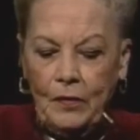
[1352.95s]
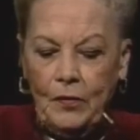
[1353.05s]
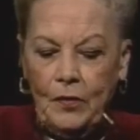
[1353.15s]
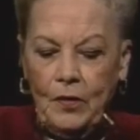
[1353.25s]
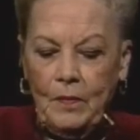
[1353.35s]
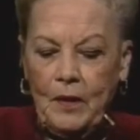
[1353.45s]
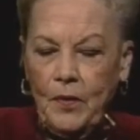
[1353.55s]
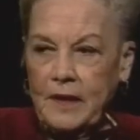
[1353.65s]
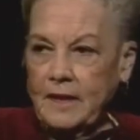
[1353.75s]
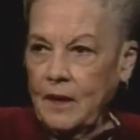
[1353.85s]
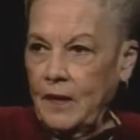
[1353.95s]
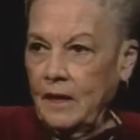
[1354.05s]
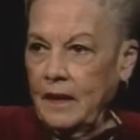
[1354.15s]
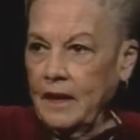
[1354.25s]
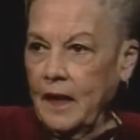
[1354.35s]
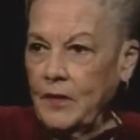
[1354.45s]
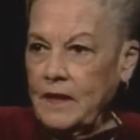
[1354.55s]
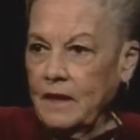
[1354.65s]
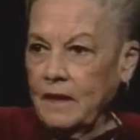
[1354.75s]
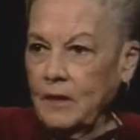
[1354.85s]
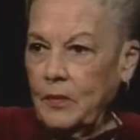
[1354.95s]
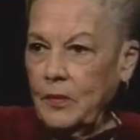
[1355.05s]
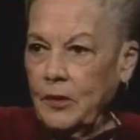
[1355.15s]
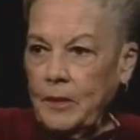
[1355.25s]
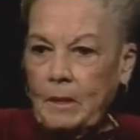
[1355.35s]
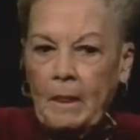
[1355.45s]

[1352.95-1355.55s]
through the Midwest MLA. I was on the board.